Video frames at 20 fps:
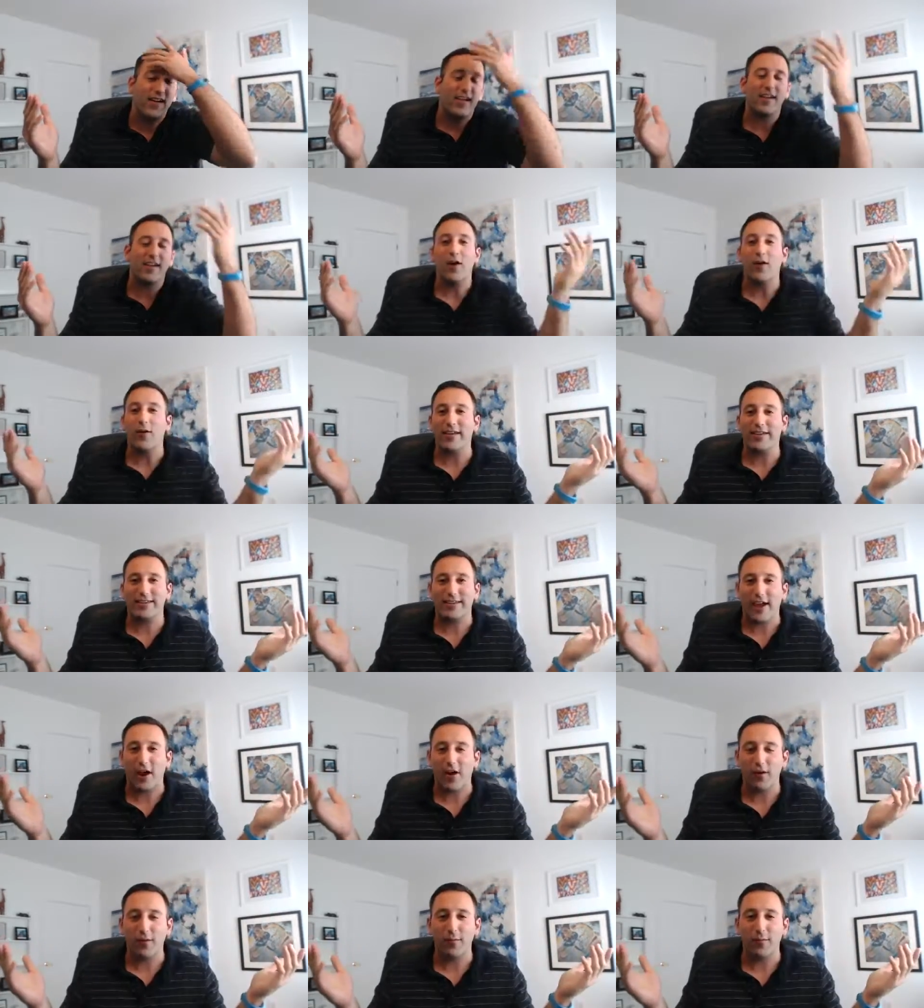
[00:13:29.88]
you know, it's
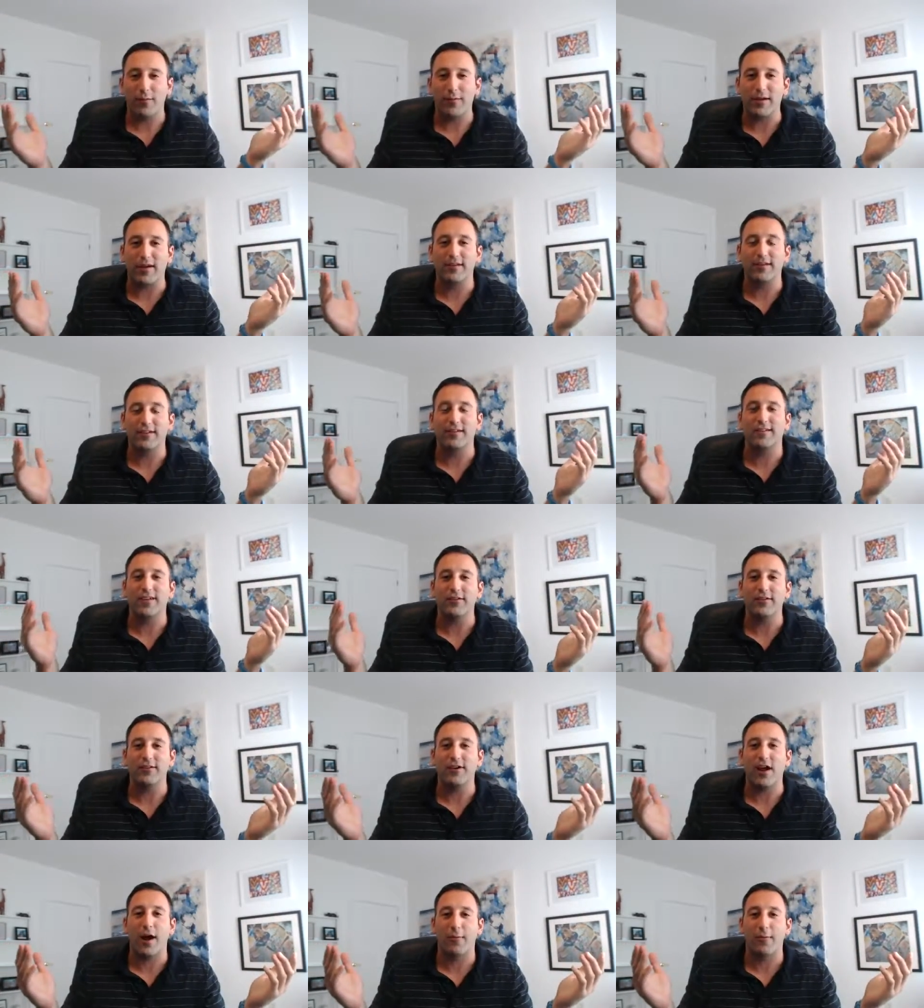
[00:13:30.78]
terrible because it's
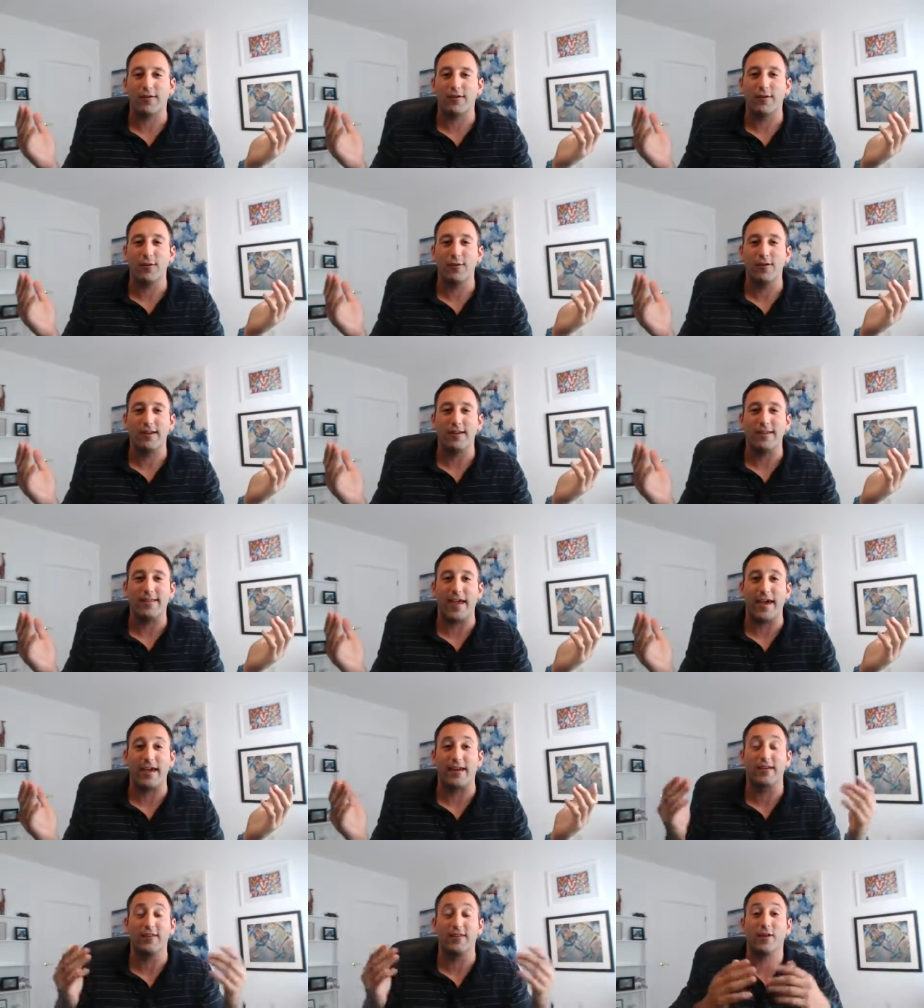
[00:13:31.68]
such an opportunity
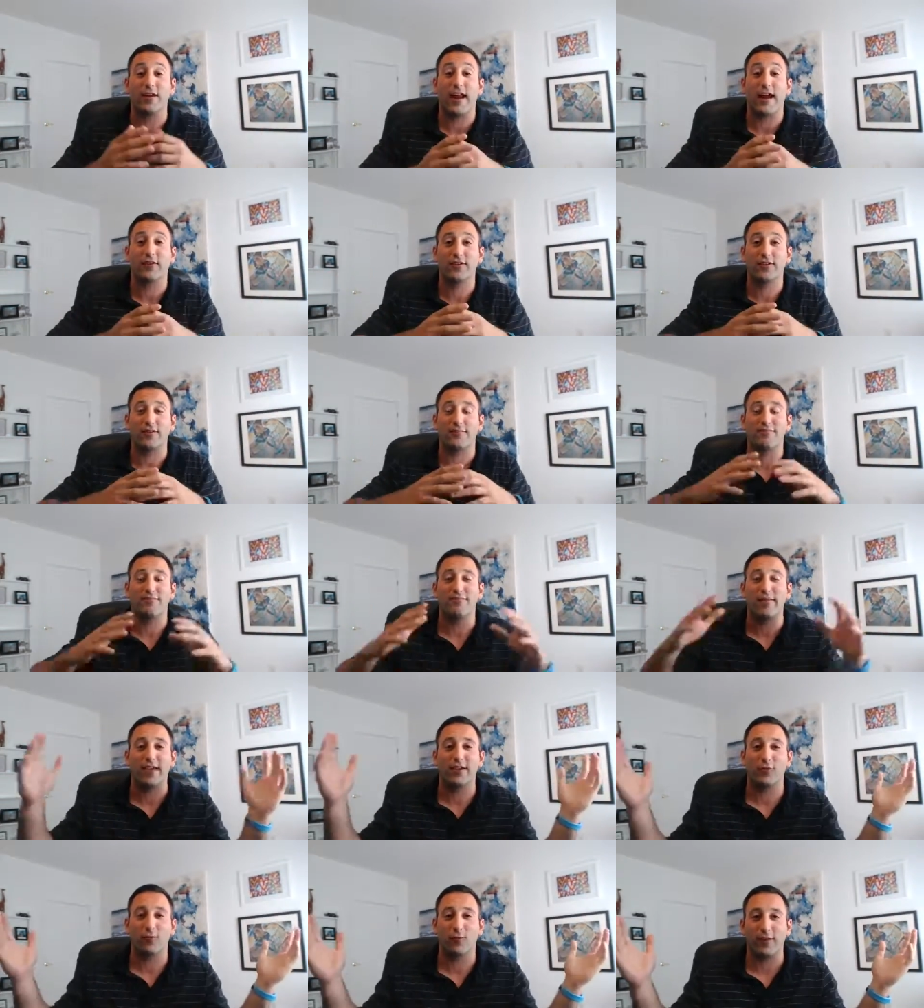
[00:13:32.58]
that you can actually
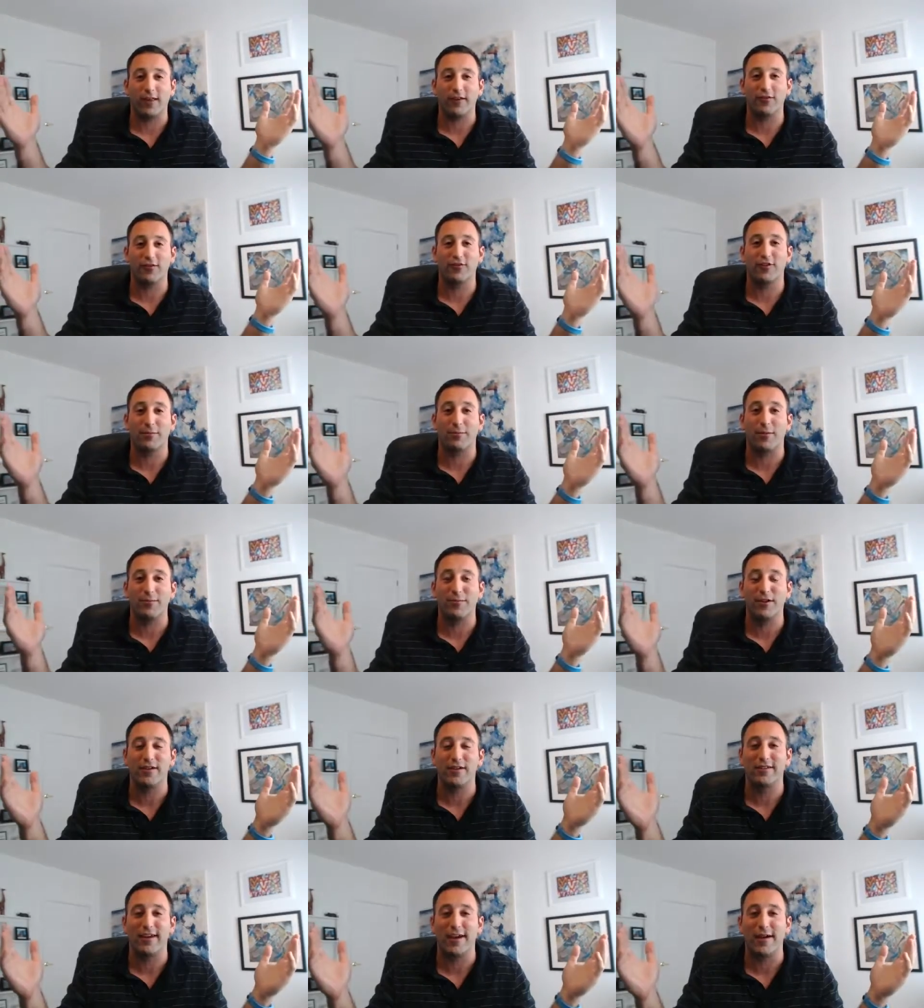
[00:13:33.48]
make your relationship a
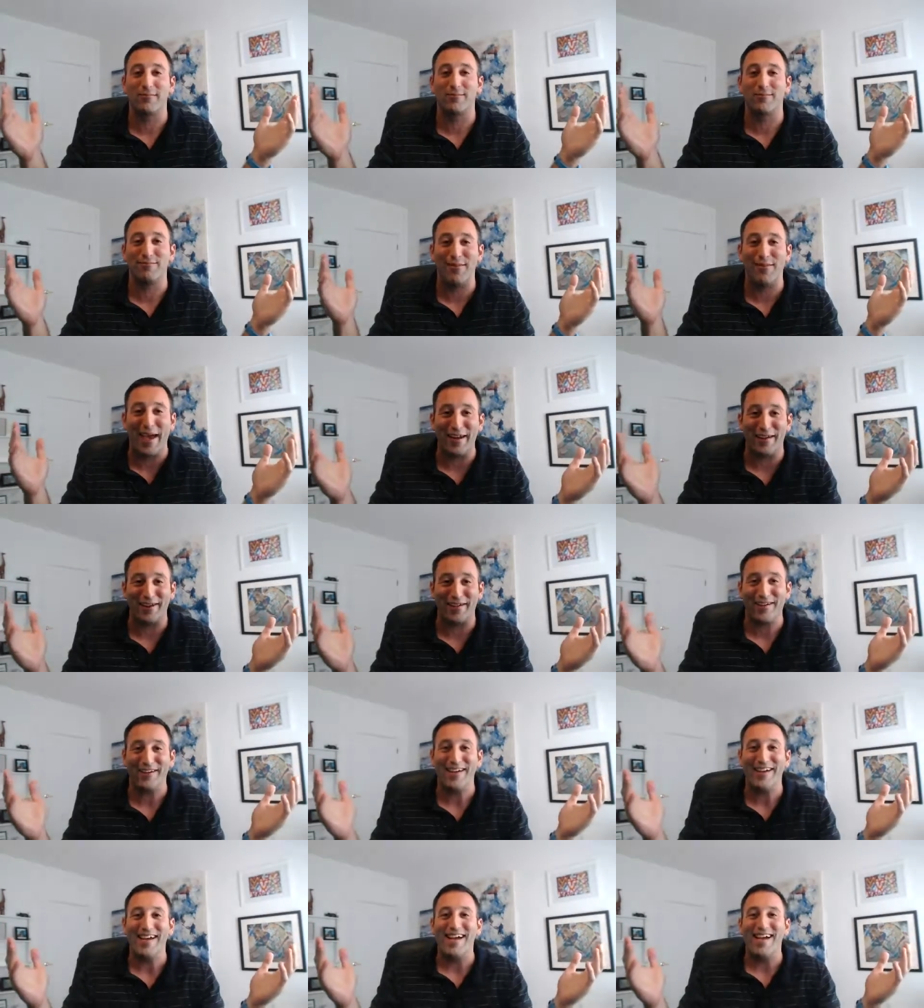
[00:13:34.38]
million times
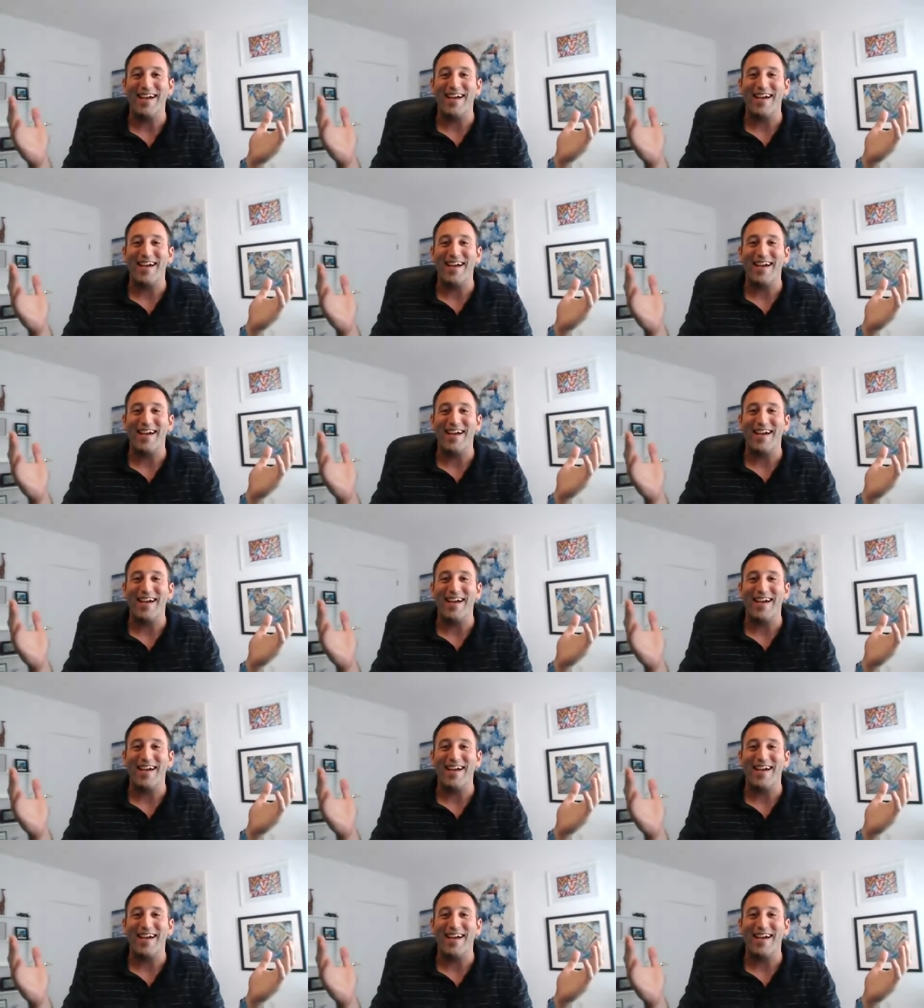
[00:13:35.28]
better.